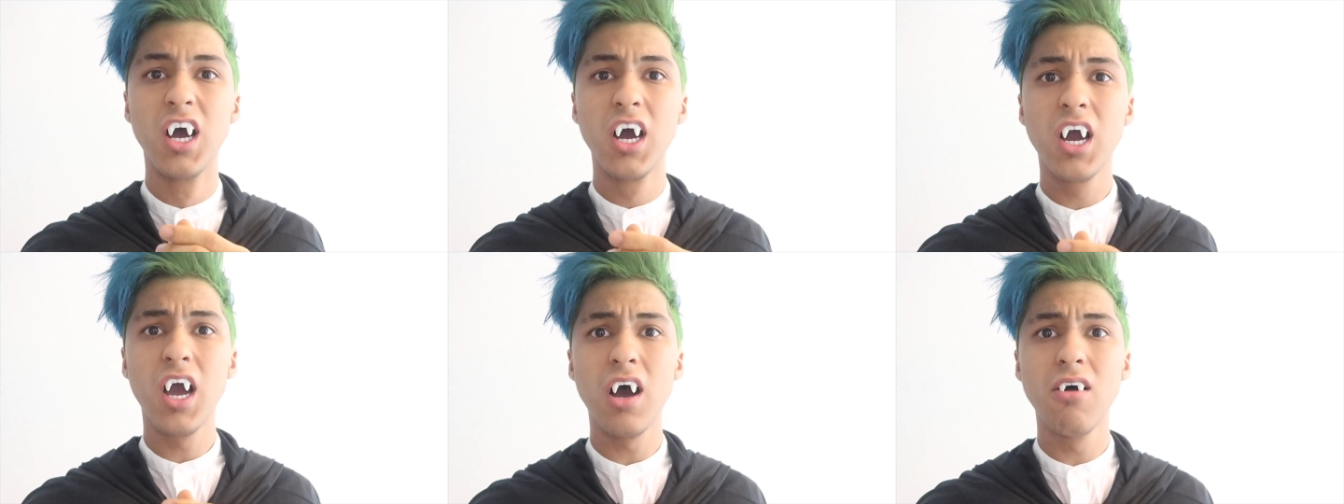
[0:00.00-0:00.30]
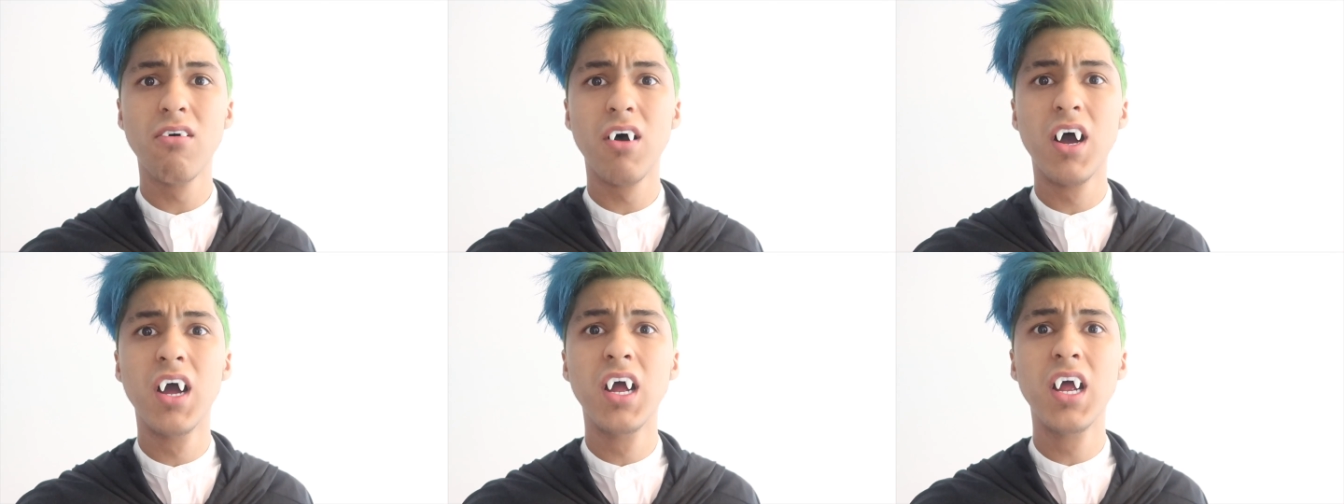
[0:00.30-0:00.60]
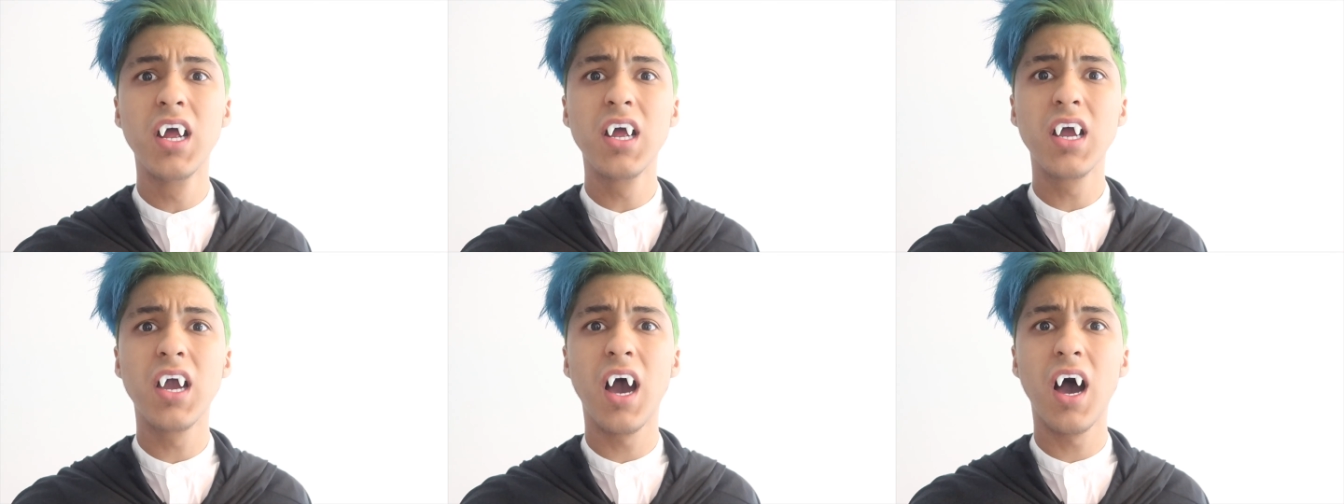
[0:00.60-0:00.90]
Look at my
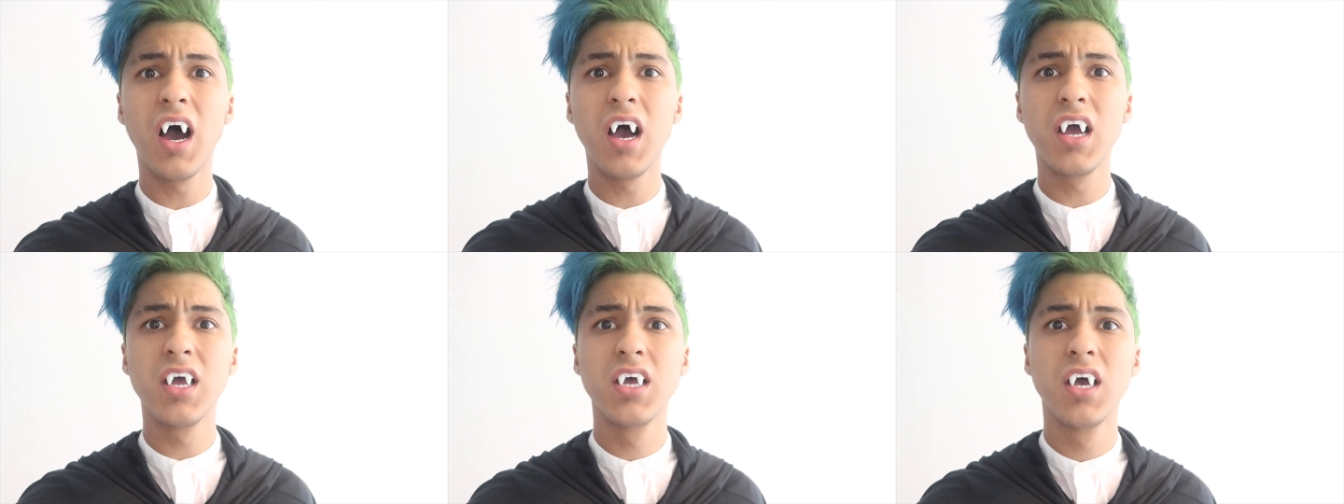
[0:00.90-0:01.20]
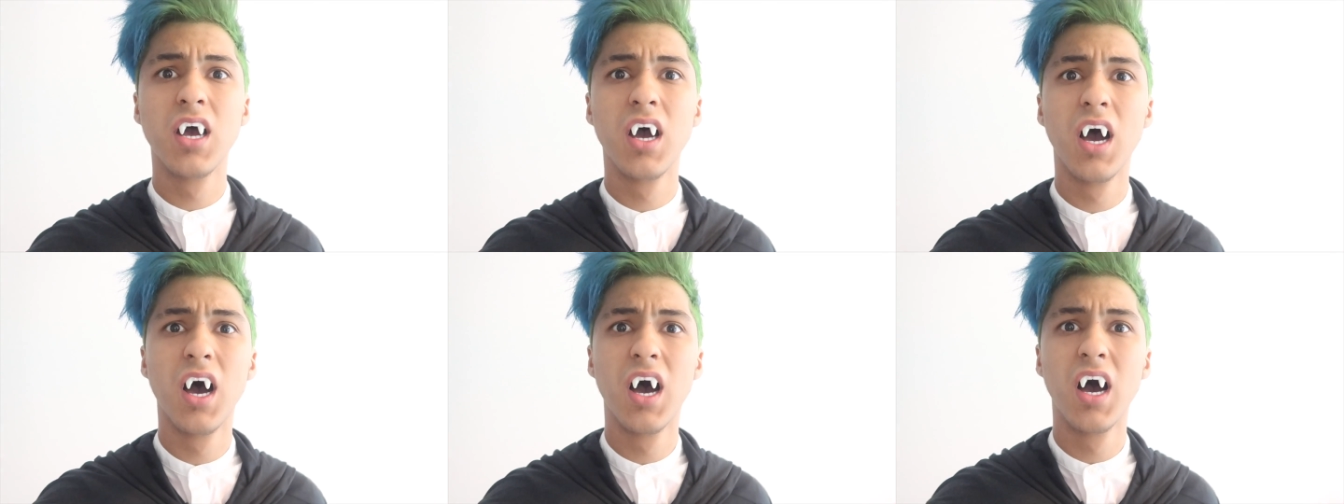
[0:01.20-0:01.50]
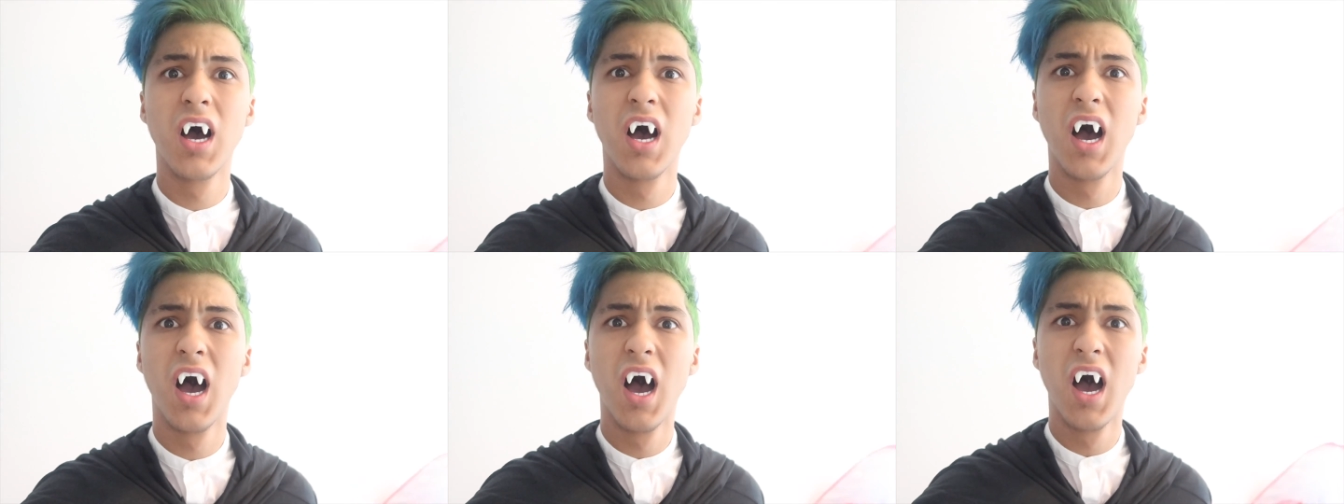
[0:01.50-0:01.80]
feet guys.
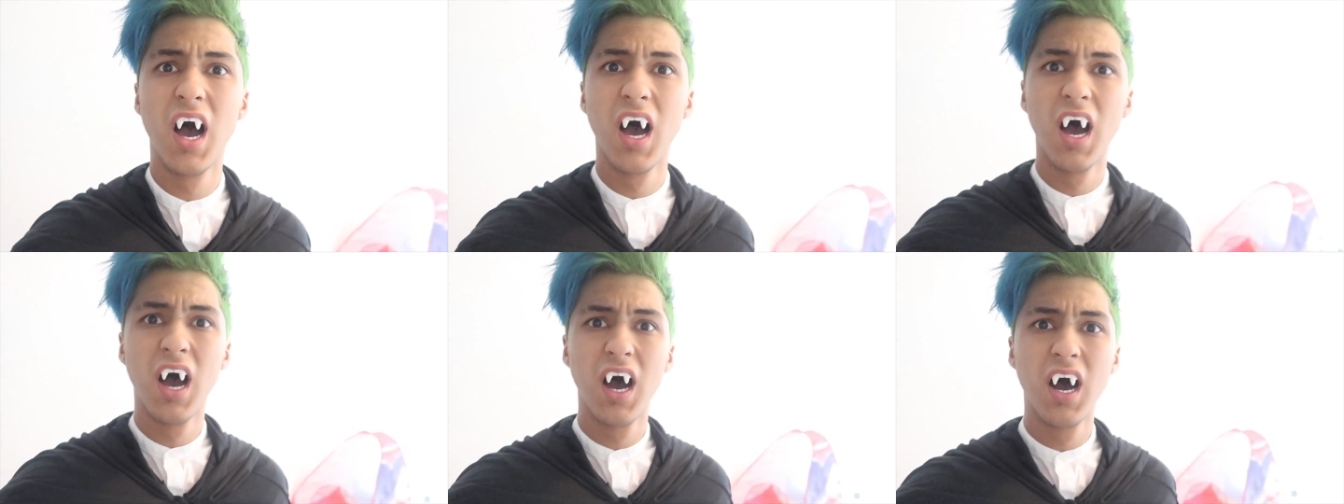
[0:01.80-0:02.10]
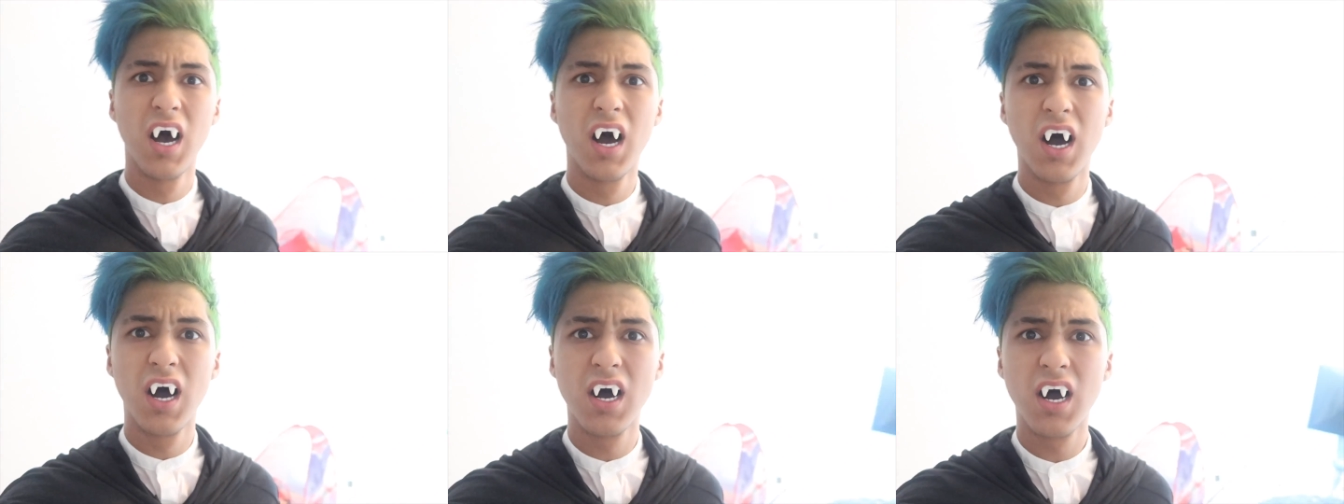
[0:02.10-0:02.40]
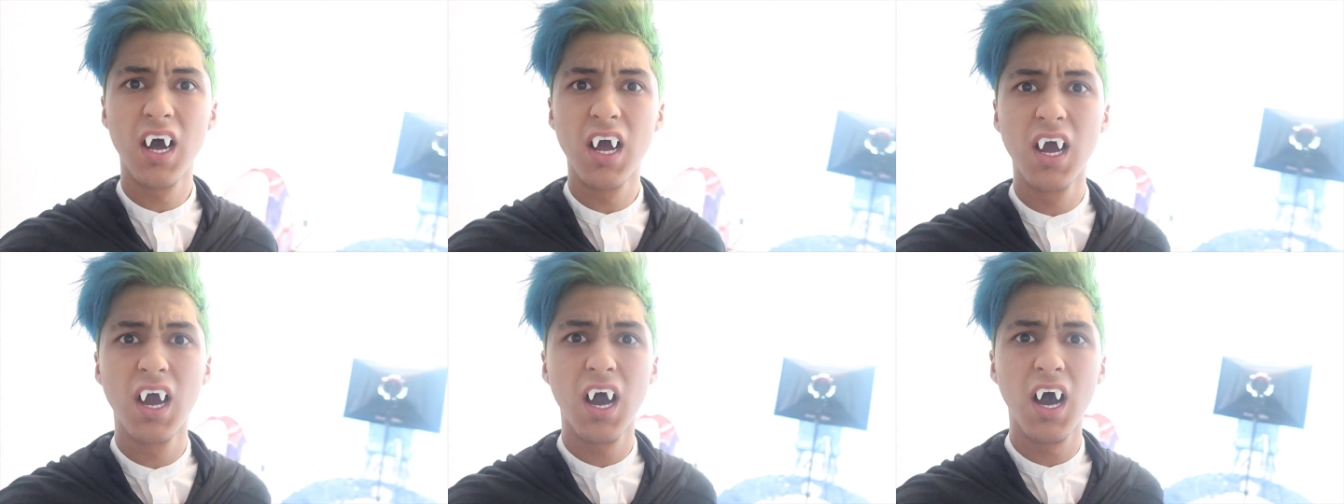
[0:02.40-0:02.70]
Oh
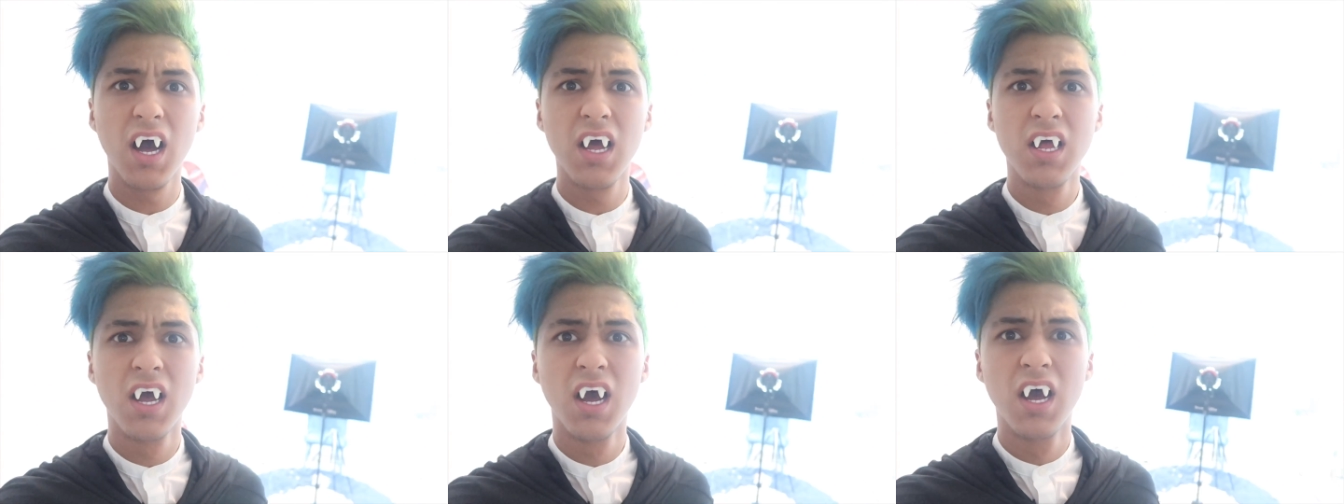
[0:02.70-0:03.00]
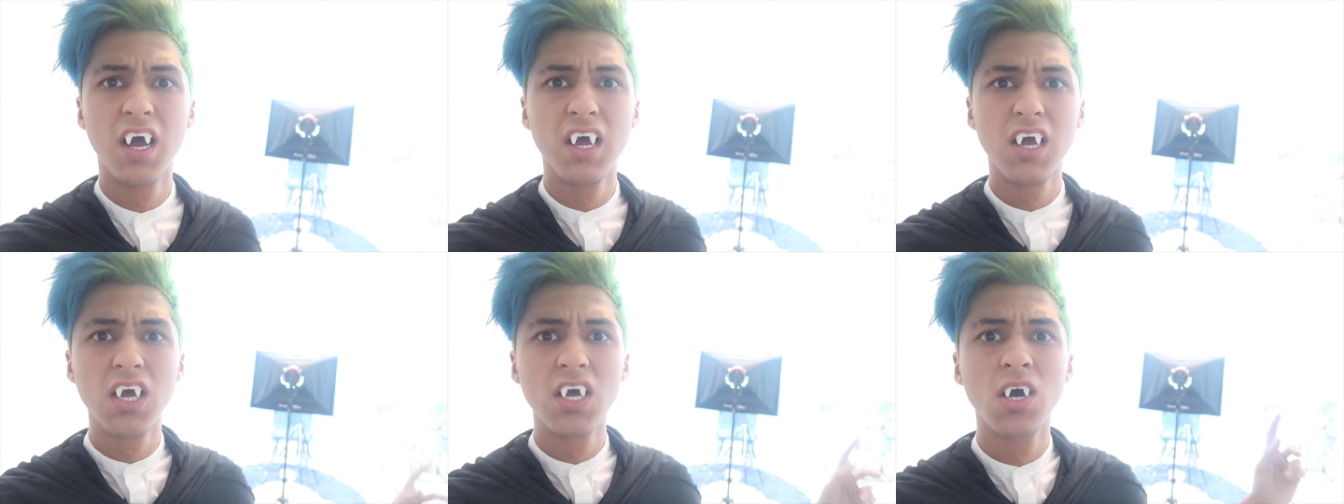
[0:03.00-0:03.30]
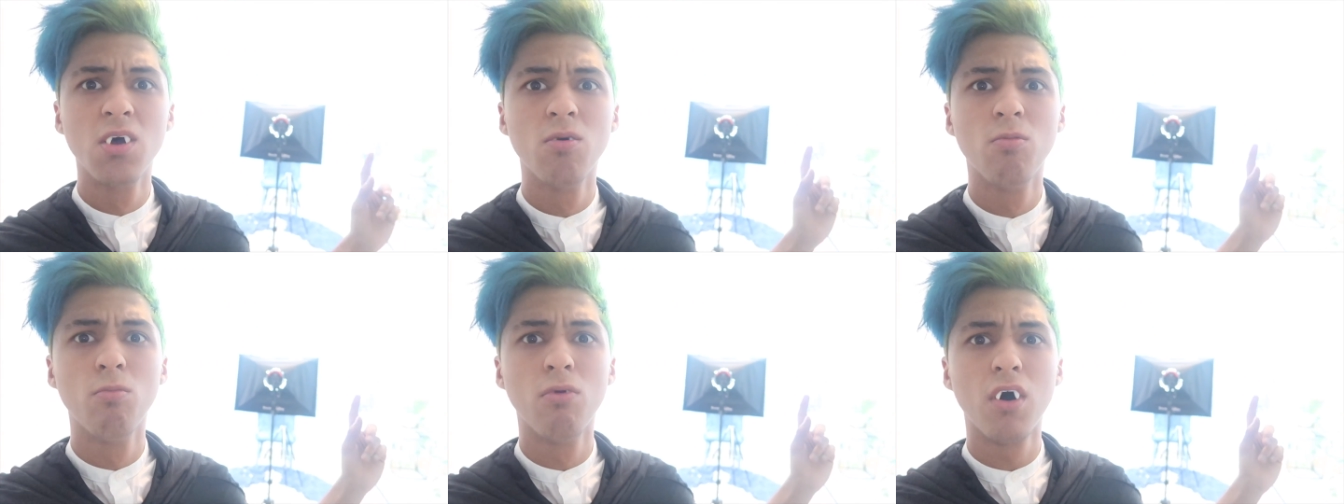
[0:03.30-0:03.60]
my god.
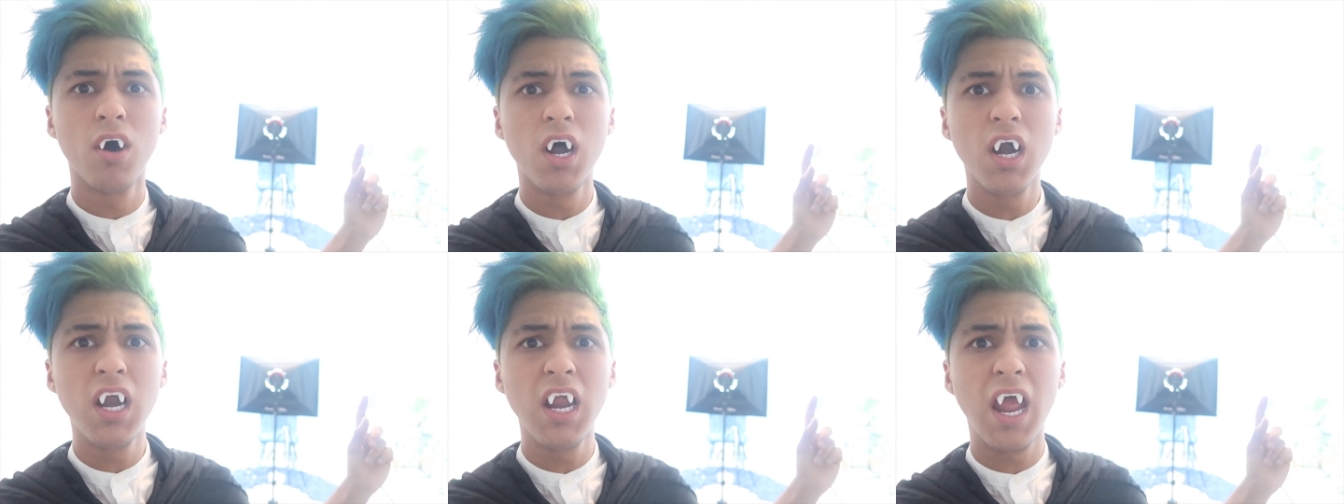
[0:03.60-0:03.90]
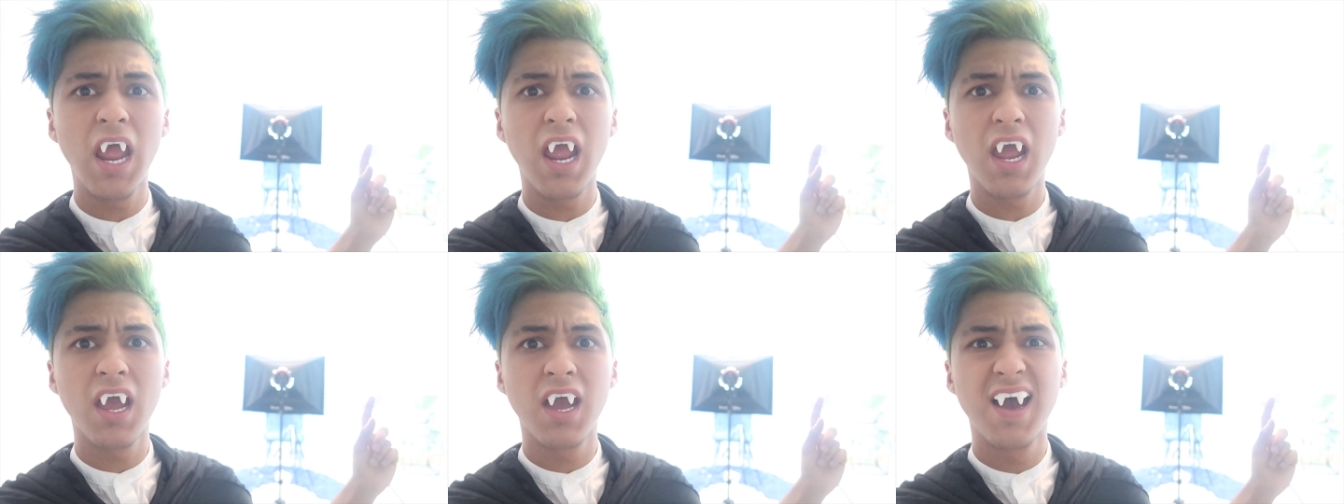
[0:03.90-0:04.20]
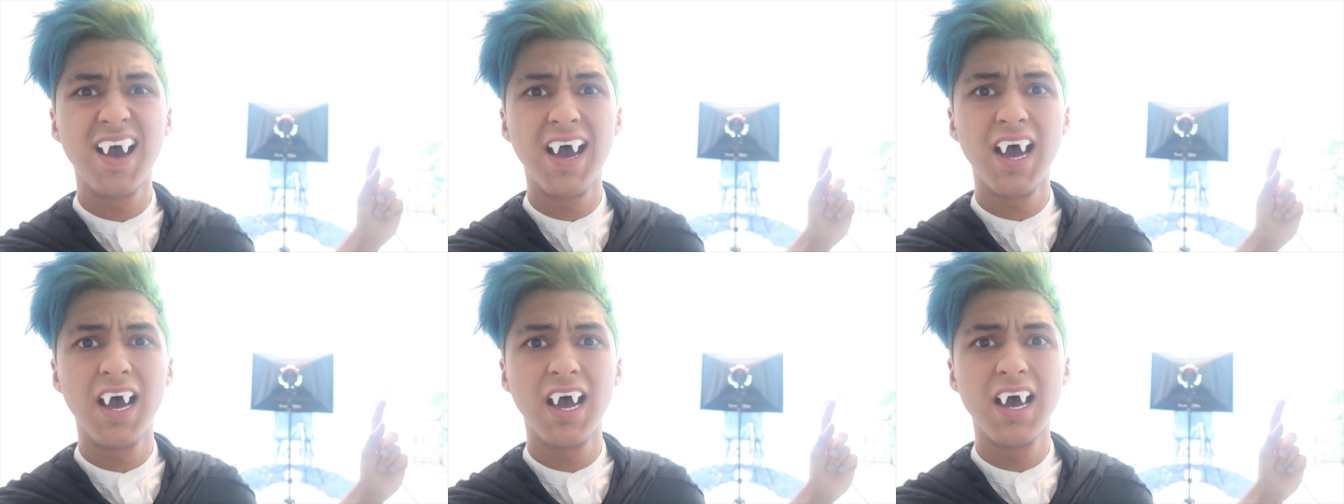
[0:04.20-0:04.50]
It's the morning.